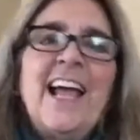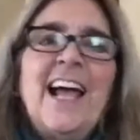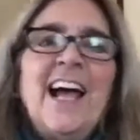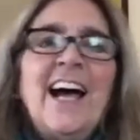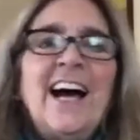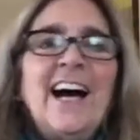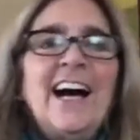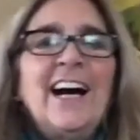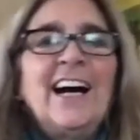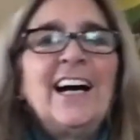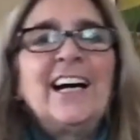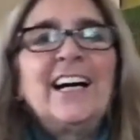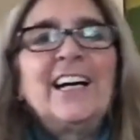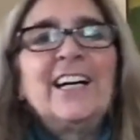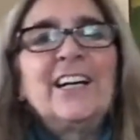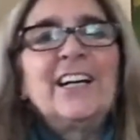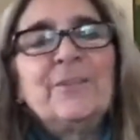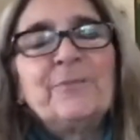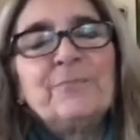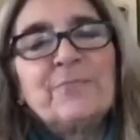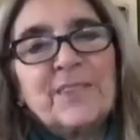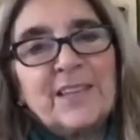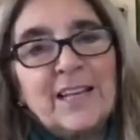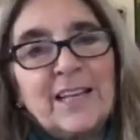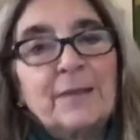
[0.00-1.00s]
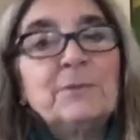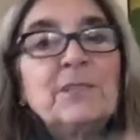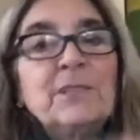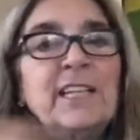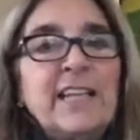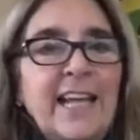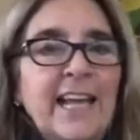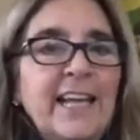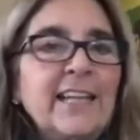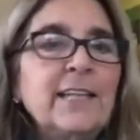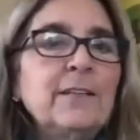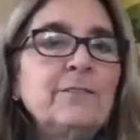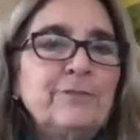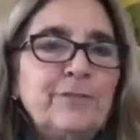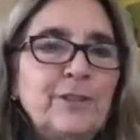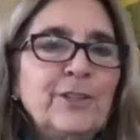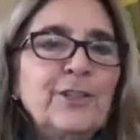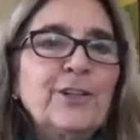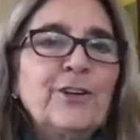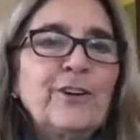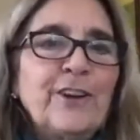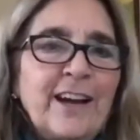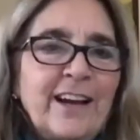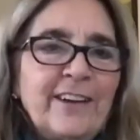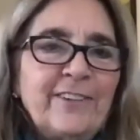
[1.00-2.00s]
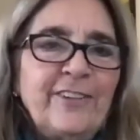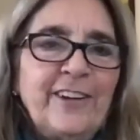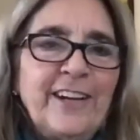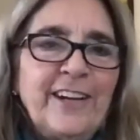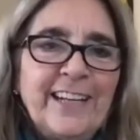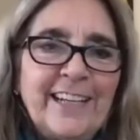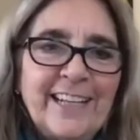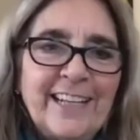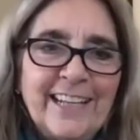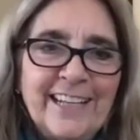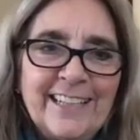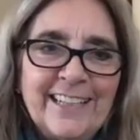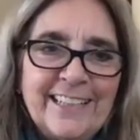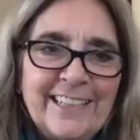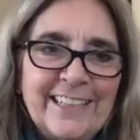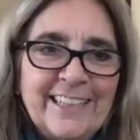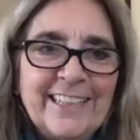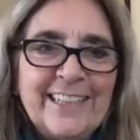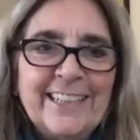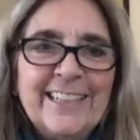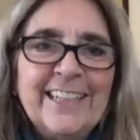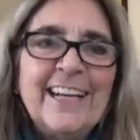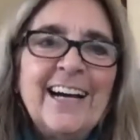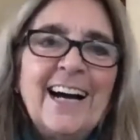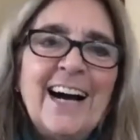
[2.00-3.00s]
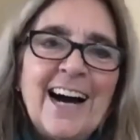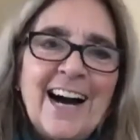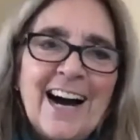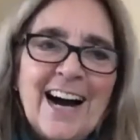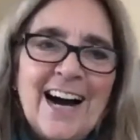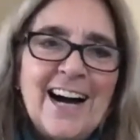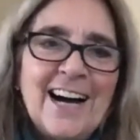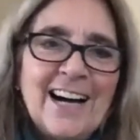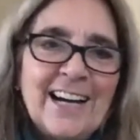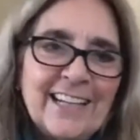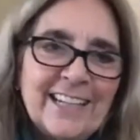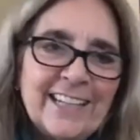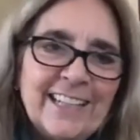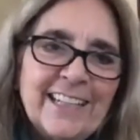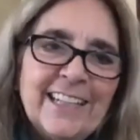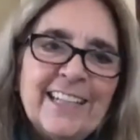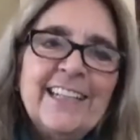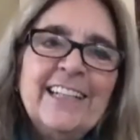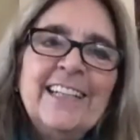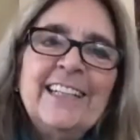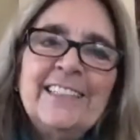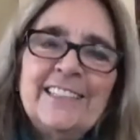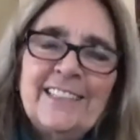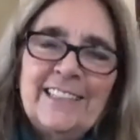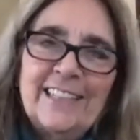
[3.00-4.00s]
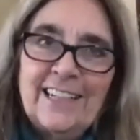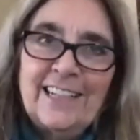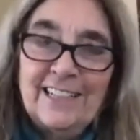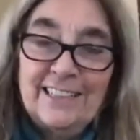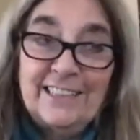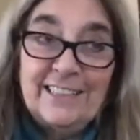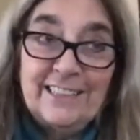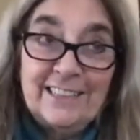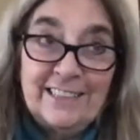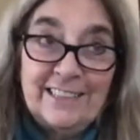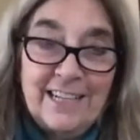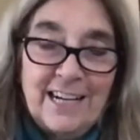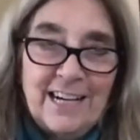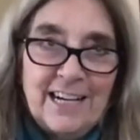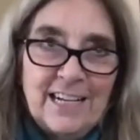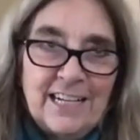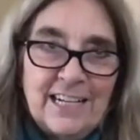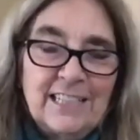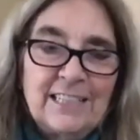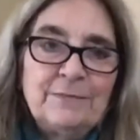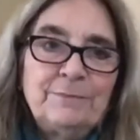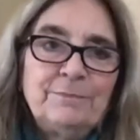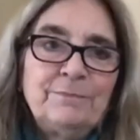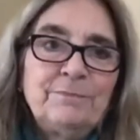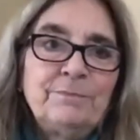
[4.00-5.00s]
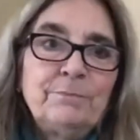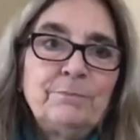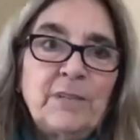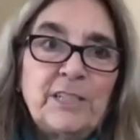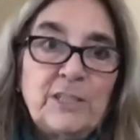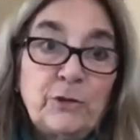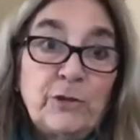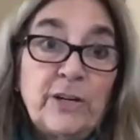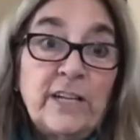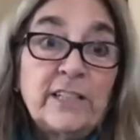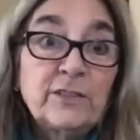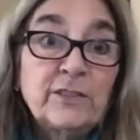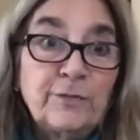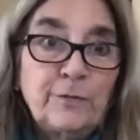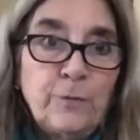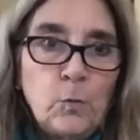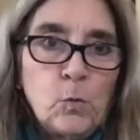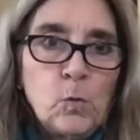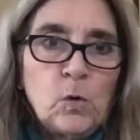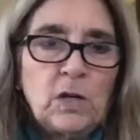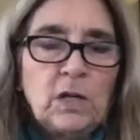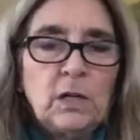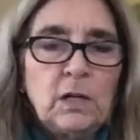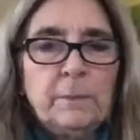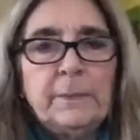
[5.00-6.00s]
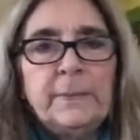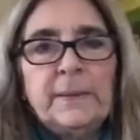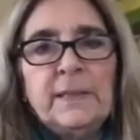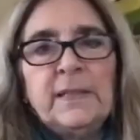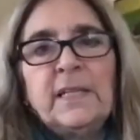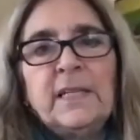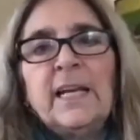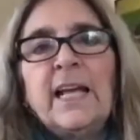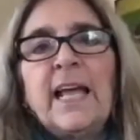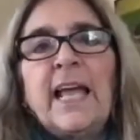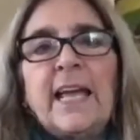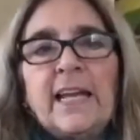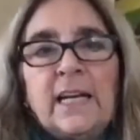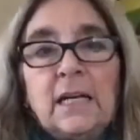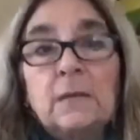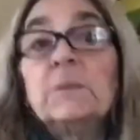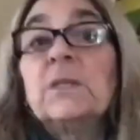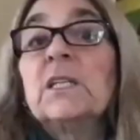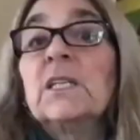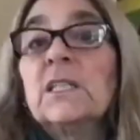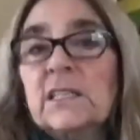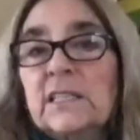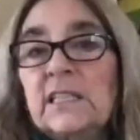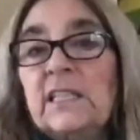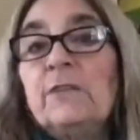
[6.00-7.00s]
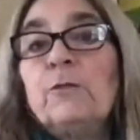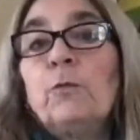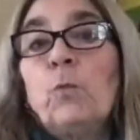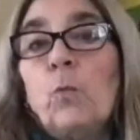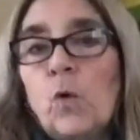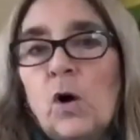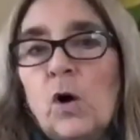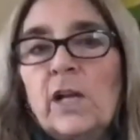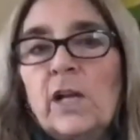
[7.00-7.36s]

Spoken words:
I'm gonna end up photographing on my dress form, and I'm gonna leave 1